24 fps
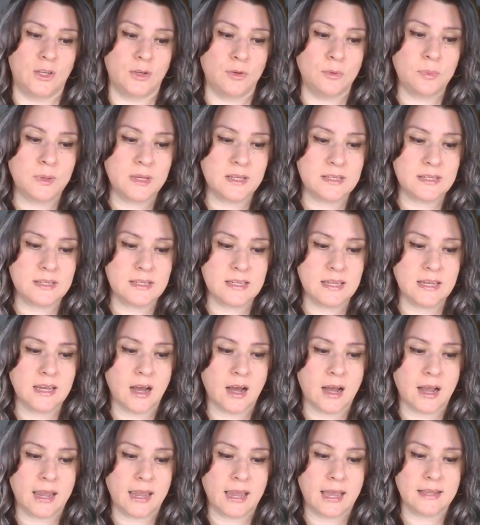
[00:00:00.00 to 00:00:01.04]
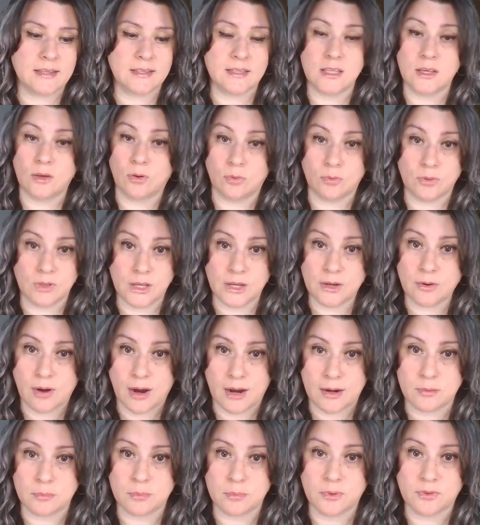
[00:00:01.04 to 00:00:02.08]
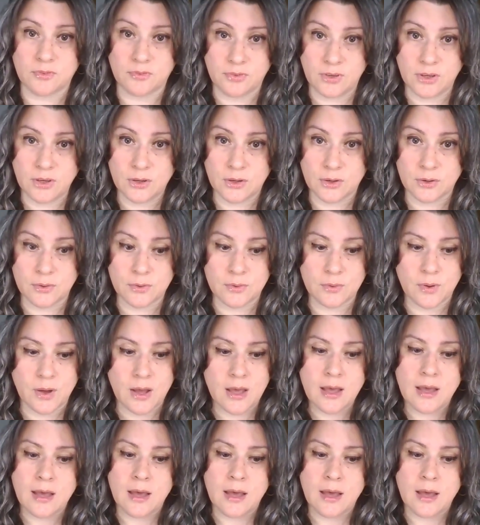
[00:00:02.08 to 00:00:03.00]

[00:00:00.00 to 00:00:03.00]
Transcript: UPCI as the only credible view.